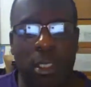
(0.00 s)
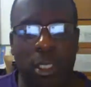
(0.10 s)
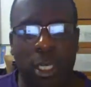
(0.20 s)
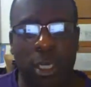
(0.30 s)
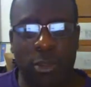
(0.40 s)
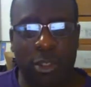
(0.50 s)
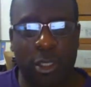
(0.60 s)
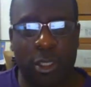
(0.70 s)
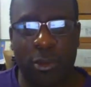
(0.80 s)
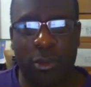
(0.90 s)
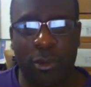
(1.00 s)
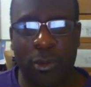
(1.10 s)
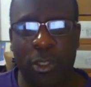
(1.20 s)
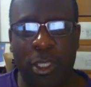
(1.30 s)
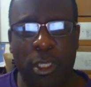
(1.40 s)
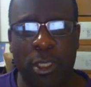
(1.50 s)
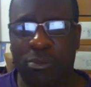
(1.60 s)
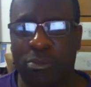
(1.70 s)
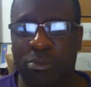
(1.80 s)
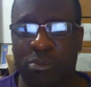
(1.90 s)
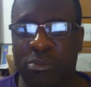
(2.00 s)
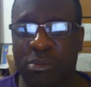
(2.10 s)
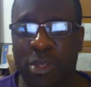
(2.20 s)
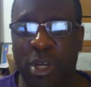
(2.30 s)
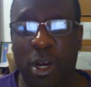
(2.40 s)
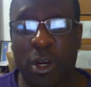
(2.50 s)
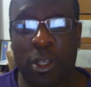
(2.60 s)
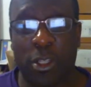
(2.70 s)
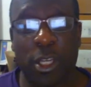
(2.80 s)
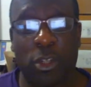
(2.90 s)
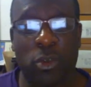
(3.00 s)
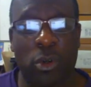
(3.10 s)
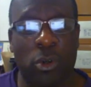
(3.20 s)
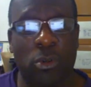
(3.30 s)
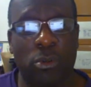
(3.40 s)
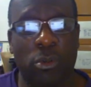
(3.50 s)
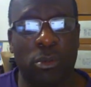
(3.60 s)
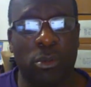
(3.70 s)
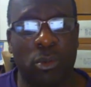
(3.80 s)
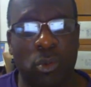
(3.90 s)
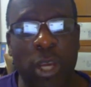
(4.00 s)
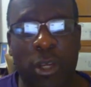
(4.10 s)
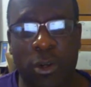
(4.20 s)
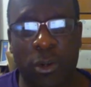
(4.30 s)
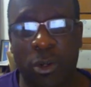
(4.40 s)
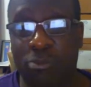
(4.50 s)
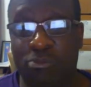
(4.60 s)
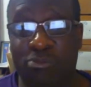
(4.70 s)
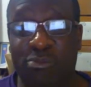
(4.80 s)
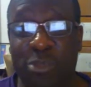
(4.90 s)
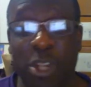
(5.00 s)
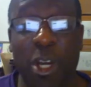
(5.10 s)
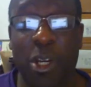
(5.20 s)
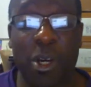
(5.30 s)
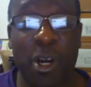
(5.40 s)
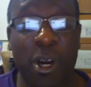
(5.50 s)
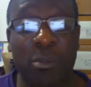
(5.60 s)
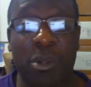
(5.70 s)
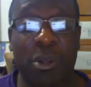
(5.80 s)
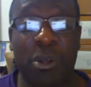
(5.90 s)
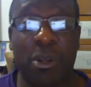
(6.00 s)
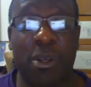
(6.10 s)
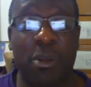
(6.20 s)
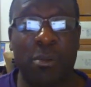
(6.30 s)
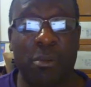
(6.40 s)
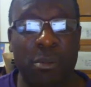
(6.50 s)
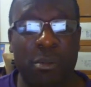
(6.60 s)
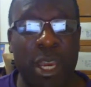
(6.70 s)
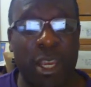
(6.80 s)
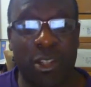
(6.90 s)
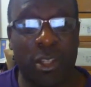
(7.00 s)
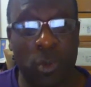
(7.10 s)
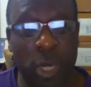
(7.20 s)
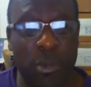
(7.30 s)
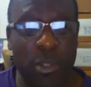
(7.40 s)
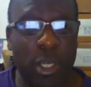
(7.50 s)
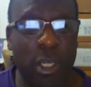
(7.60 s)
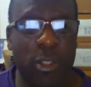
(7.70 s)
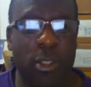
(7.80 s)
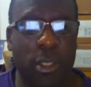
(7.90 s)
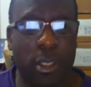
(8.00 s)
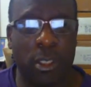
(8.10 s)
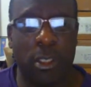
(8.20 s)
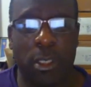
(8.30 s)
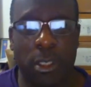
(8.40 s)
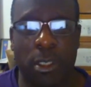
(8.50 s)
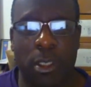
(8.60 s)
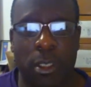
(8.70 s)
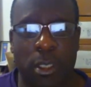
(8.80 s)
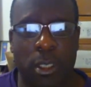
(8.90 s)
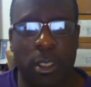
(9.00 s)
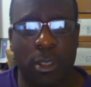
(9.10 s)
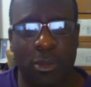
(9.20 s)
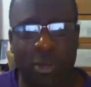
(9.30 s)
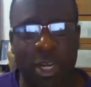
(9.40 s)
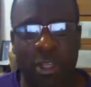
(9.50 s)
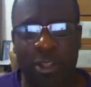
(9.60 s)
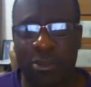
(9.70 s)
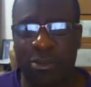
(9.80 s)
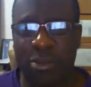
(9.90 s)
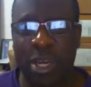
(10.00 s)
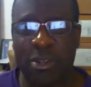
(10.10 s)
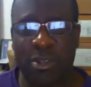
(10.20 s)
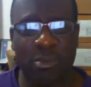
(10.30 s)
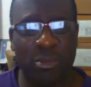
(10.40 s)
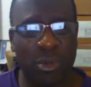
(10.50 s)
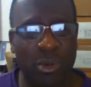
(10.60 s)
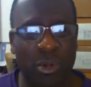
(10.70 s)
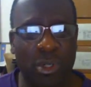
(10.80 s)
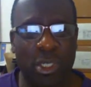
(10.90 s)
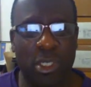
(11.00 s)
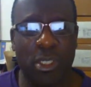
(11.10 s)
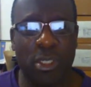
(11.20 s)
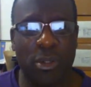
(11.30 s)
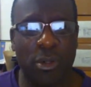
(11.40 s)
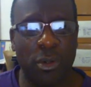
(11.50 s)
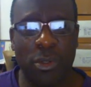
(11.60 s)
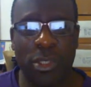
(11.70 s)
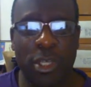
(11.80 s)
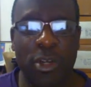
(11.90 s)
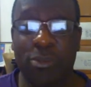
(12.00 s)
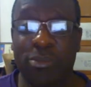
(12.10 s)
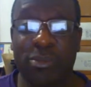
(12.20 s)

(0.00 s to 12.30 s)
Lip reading: Now I'm just looking through the architecturalrecord.com magazine website, trying to track some more news here.